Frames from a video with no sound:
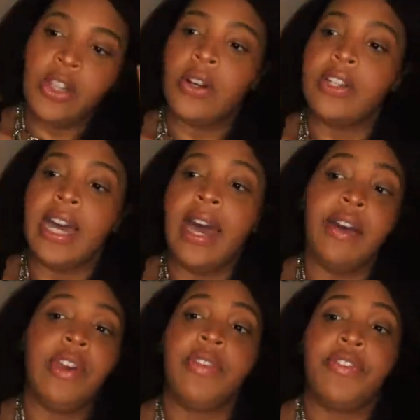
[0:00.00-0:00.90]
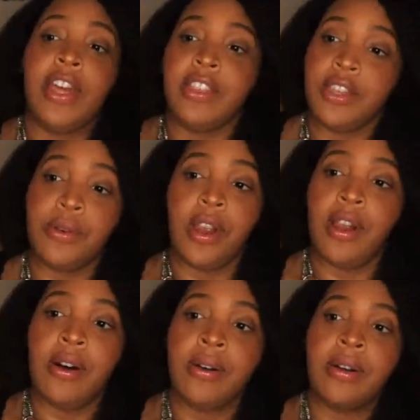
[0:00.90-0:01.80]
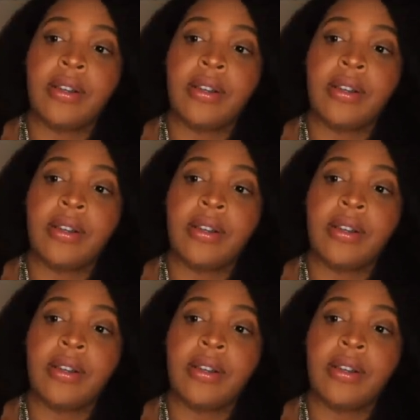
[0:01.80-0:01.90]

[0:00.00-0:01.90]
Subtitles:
Lori, I have every faith in you, girl.